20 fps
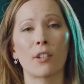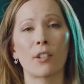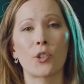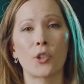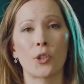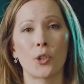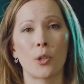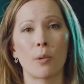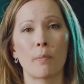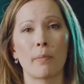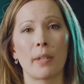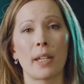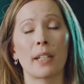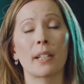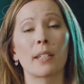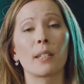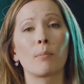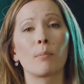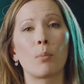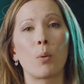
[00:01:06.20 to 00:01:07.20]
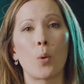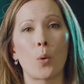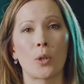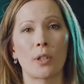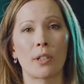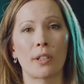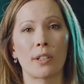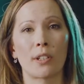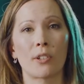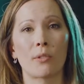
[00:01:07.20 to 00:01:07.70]
term that is
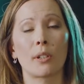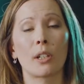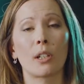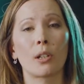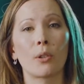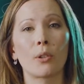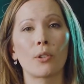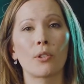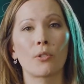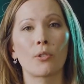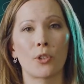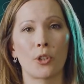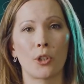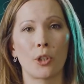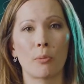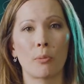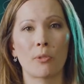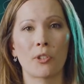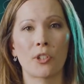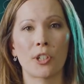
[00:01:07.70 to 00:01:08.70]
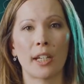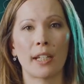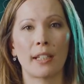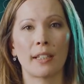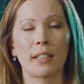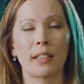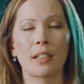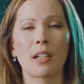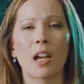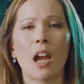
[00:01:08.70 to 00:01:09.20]
important to include in your term
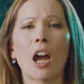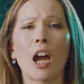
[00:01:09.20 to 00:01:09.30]
sheet